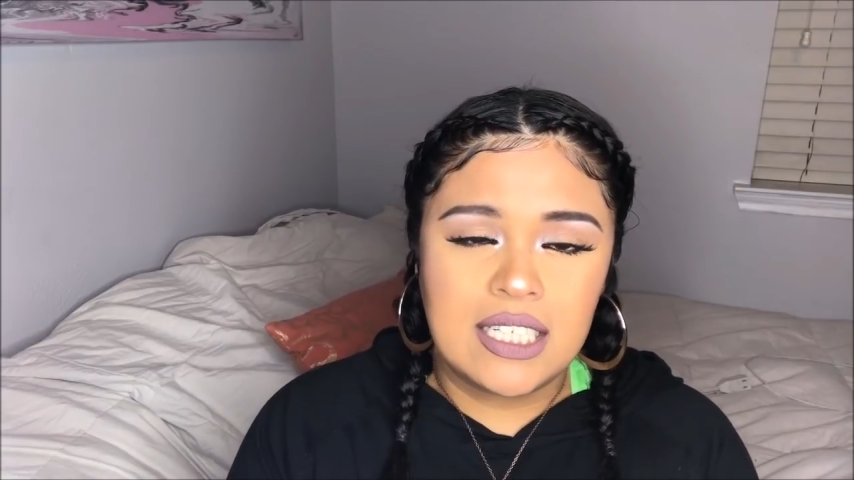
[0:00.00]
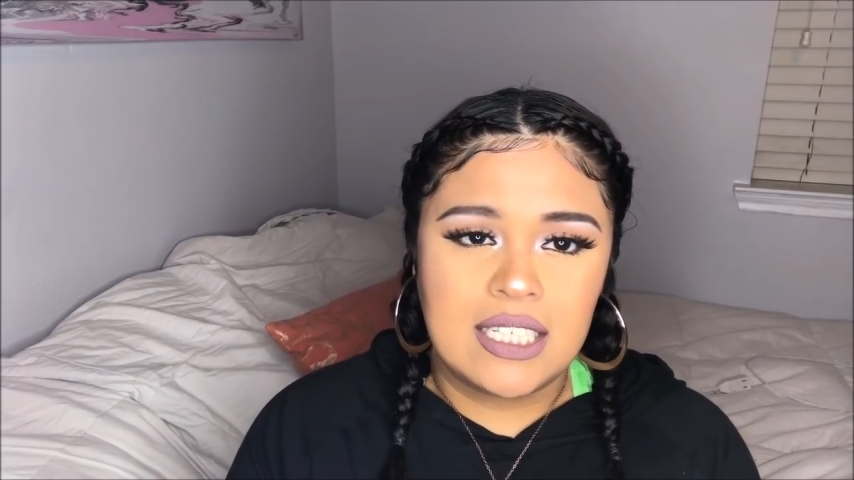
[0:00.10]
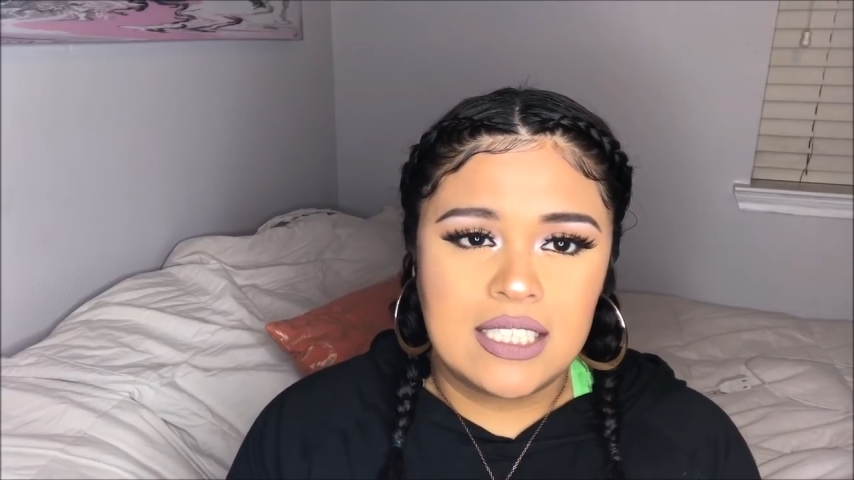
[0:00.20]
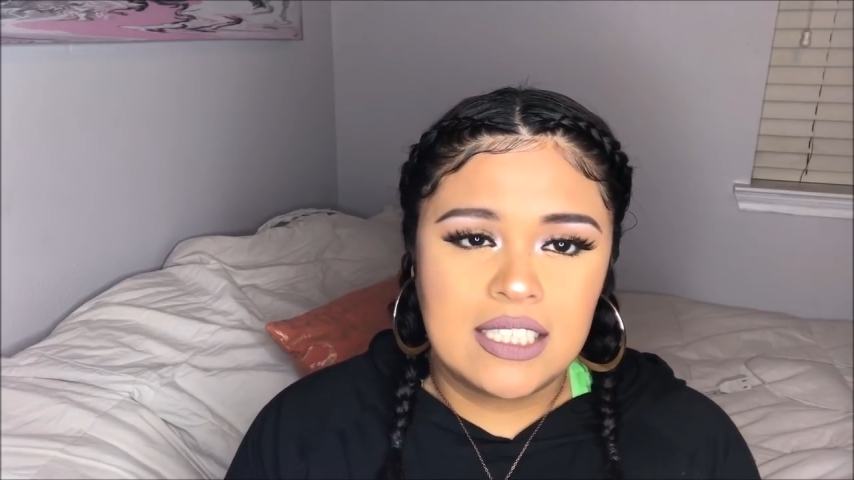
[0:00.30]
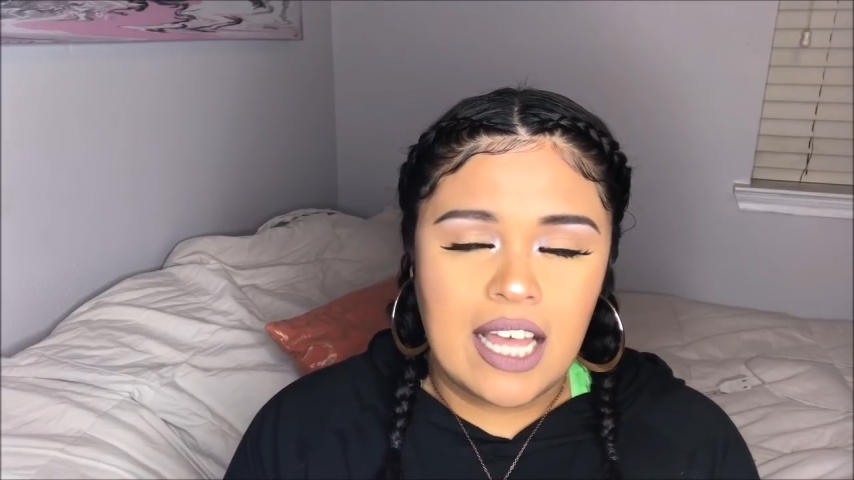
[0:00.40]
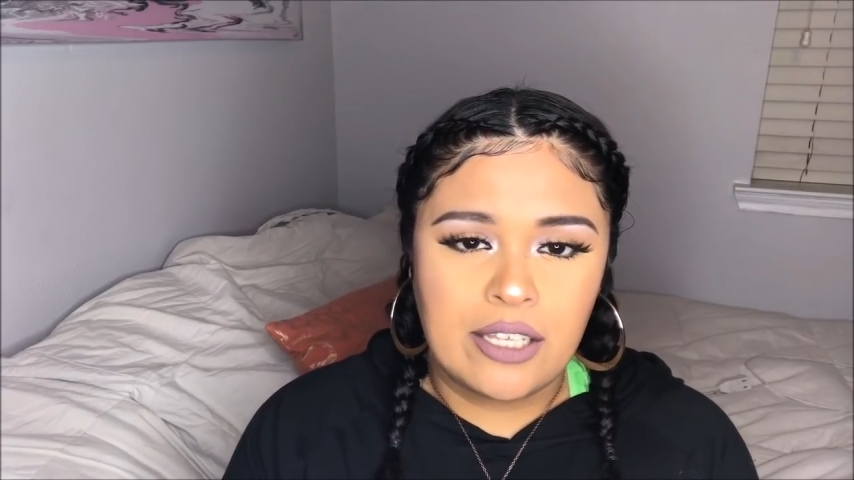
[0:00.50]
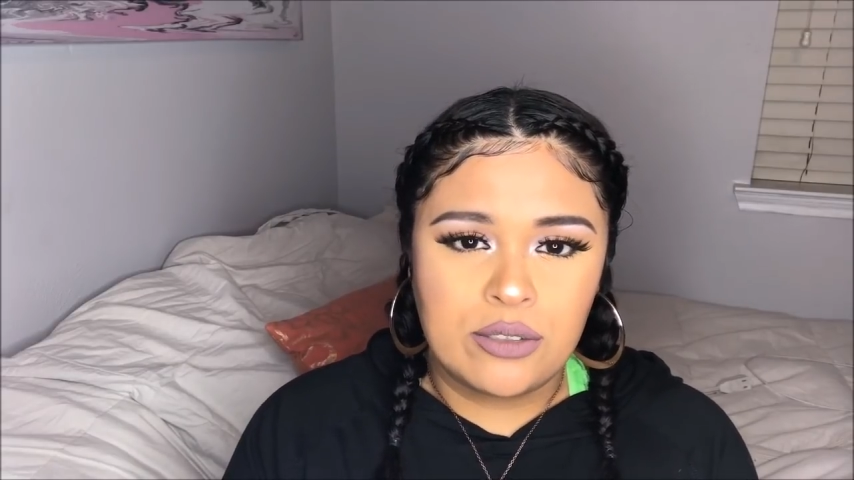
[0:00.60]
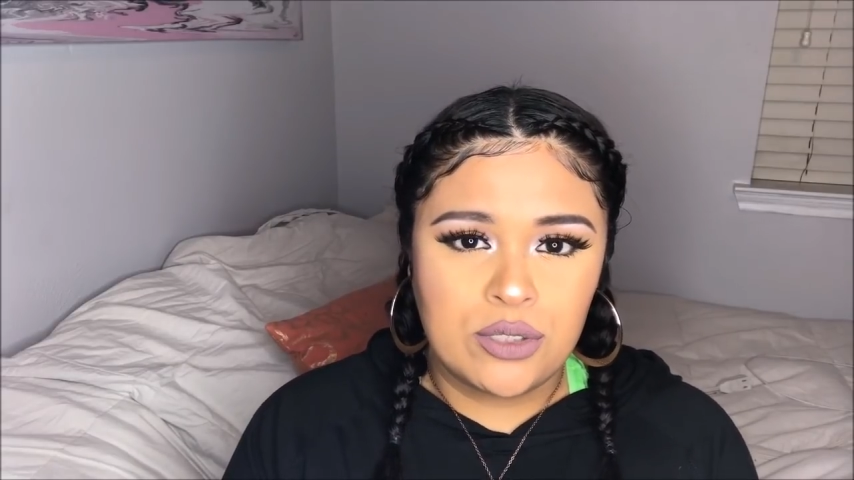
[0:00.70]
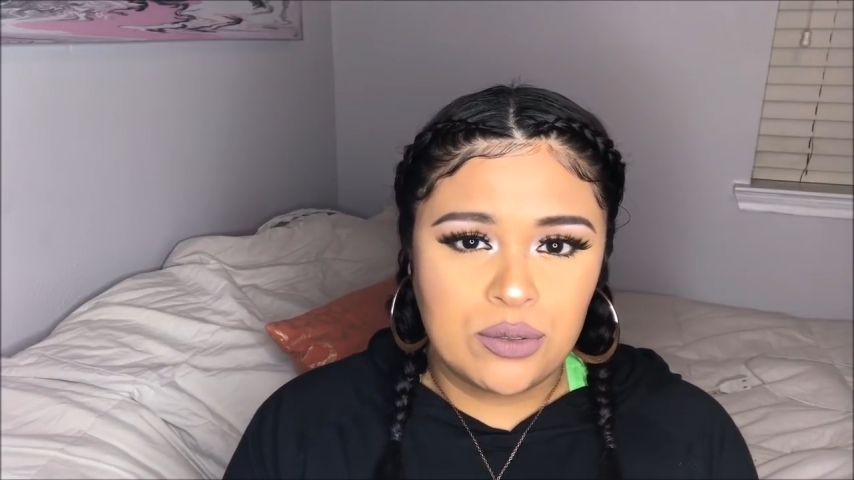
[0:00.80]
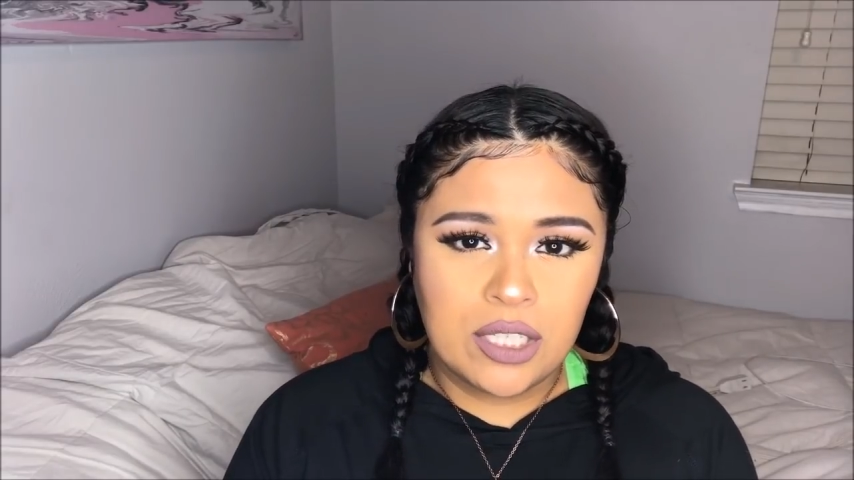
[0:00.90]
is that
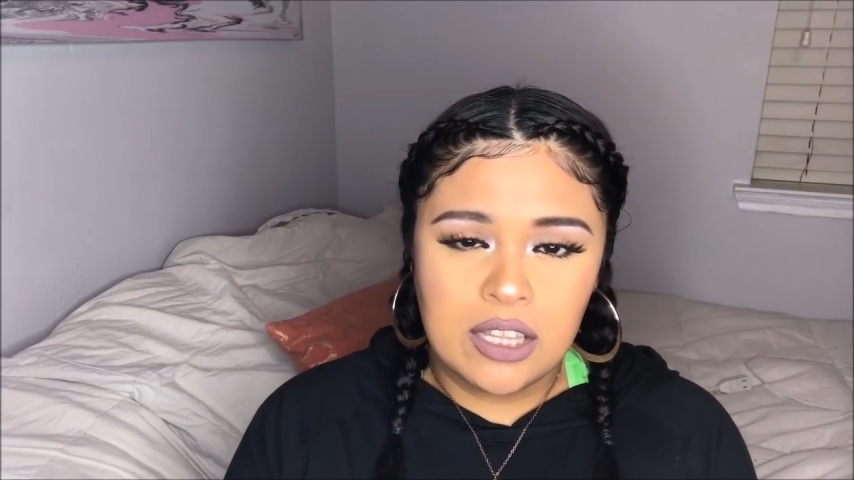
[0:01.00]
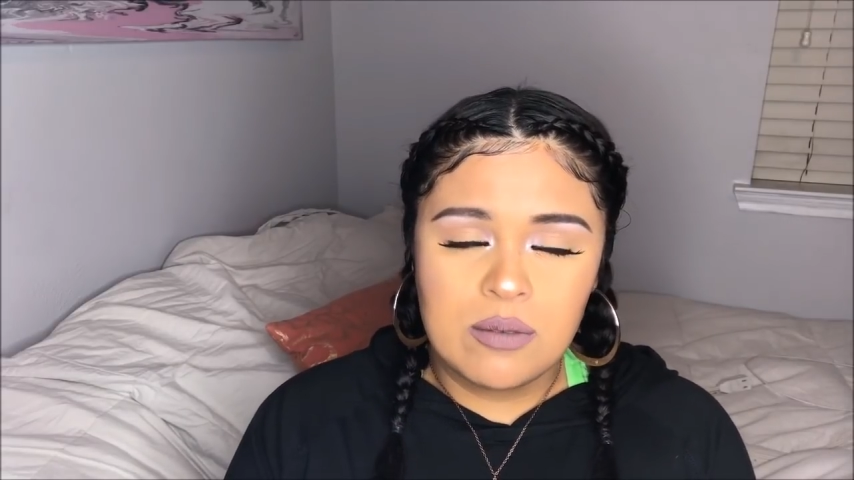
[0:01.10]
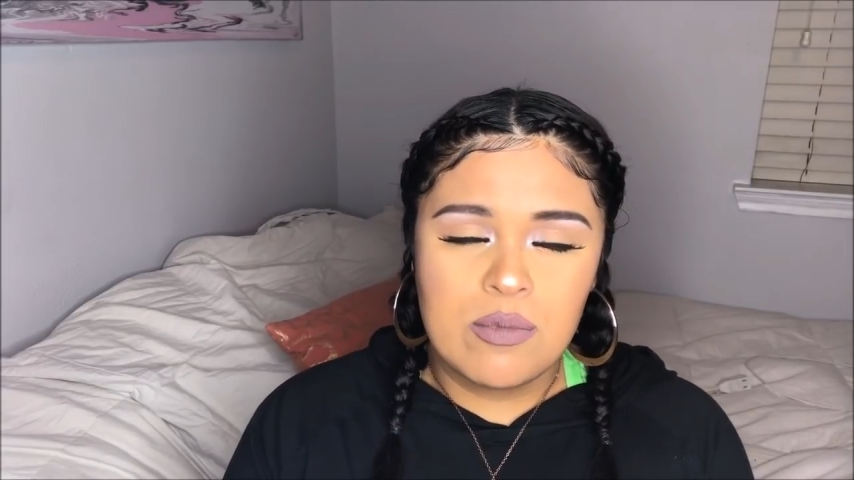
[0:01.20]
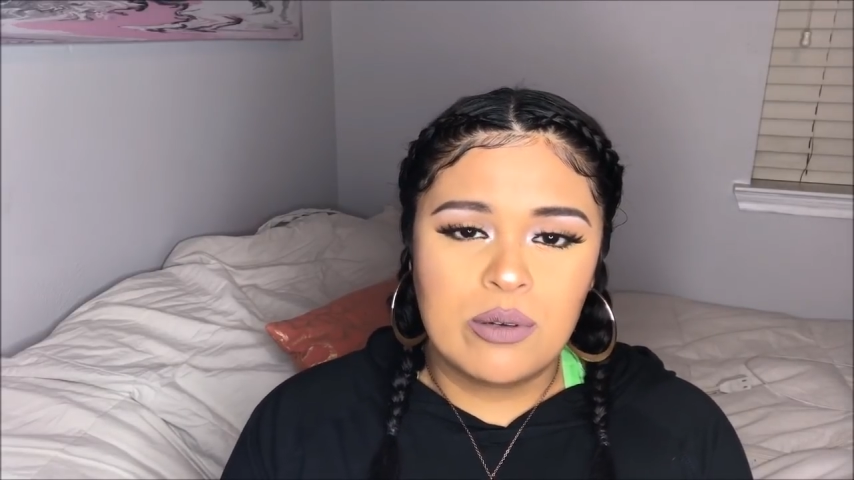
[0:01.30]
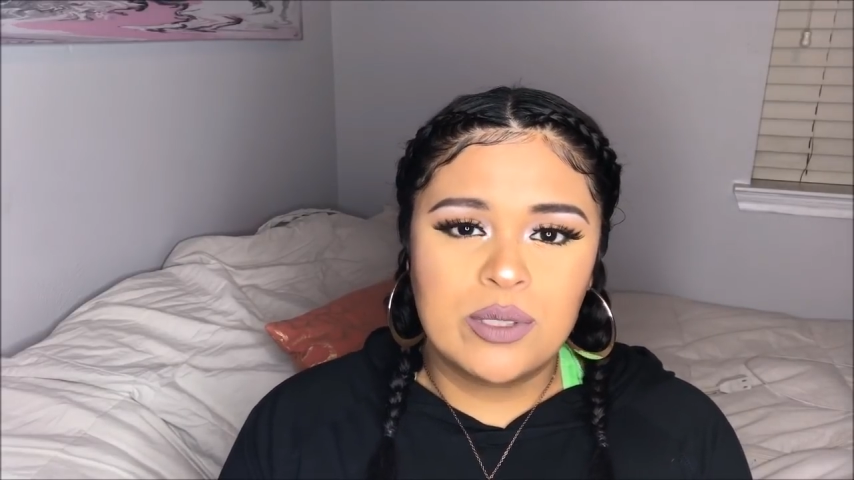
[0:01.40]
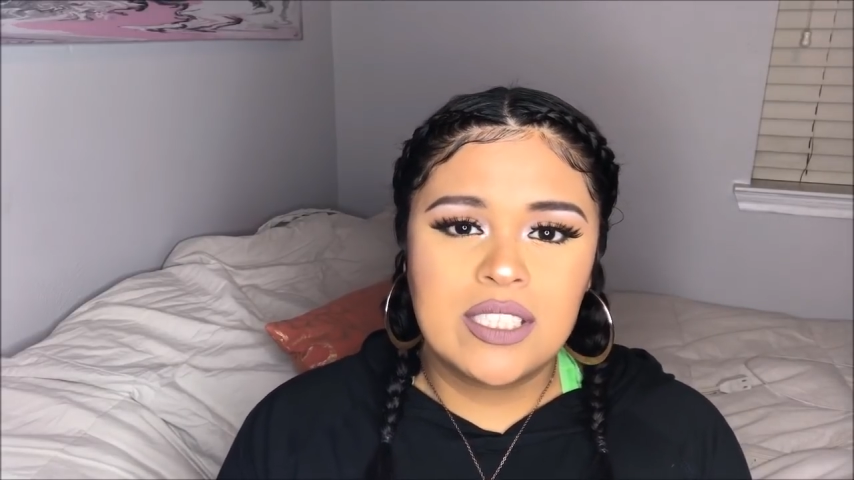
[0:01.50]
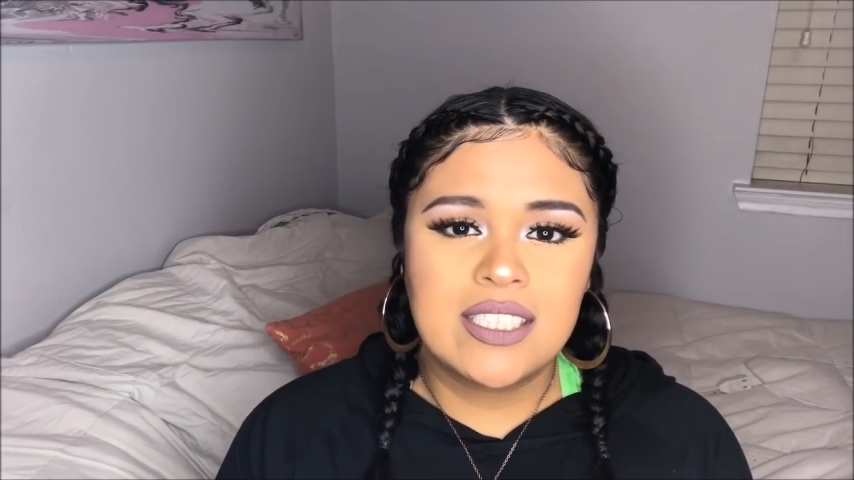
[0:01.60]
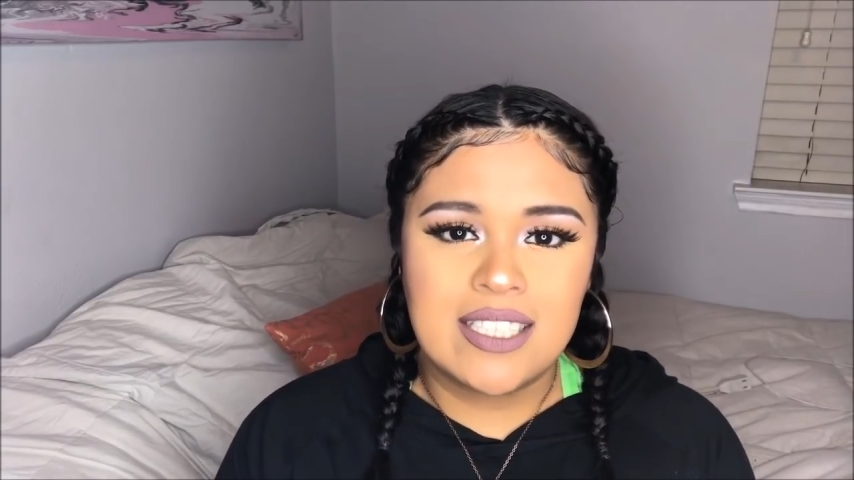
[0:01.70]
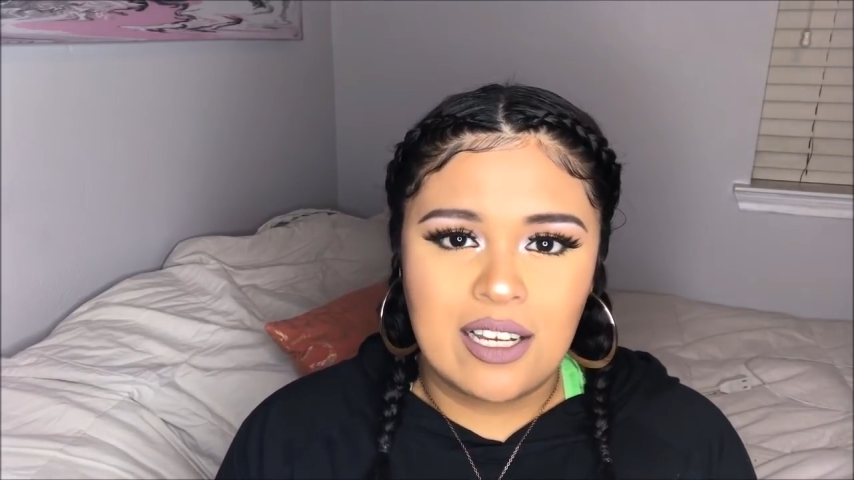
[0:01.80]
you do get the most